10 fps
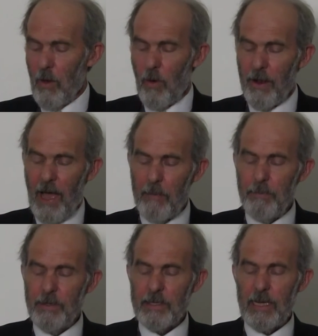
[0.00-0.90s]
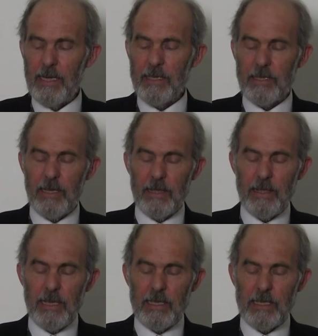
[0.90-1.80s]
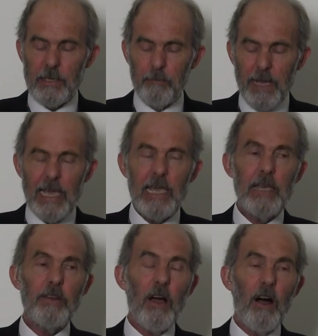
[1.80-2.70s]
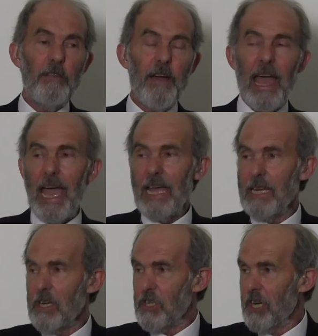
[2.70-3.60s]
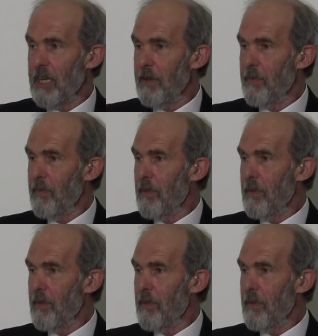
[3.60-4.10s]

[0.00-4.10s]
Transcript: What happens is that the speed of energy